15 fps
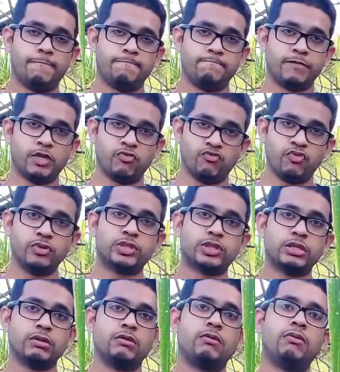roots
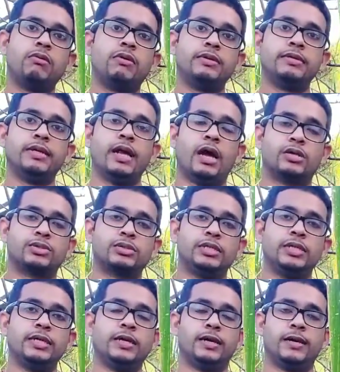in corn,
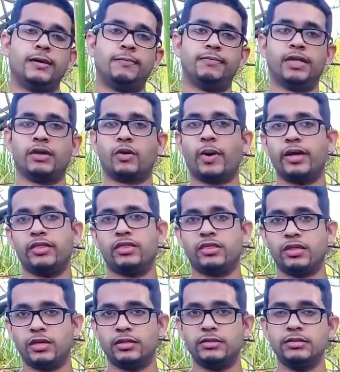they're quite
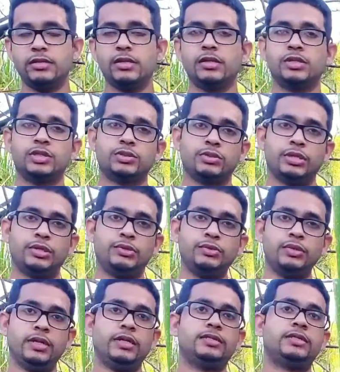thin, so they do
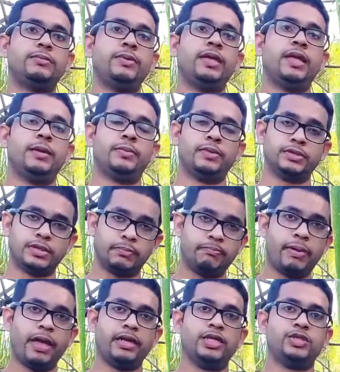need to be able to
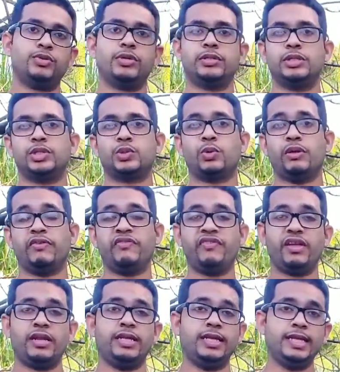penetrate the soil
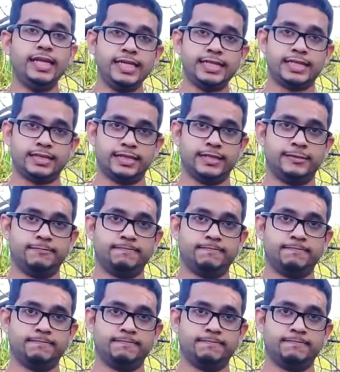fairly easily.